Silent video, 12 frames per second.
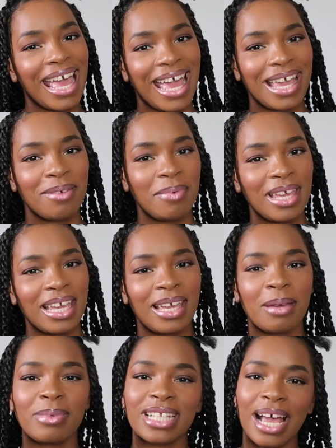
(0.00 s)
Hey
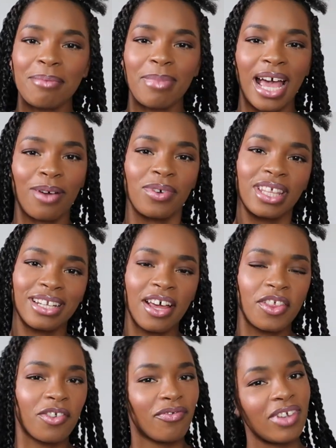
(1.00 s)
peeps, I'm back with
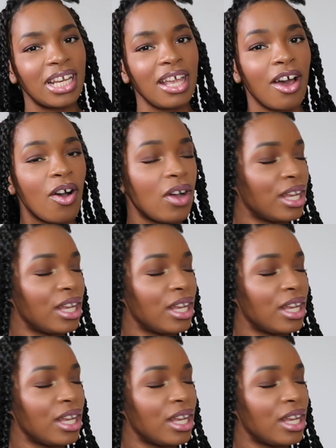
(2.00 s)
another video,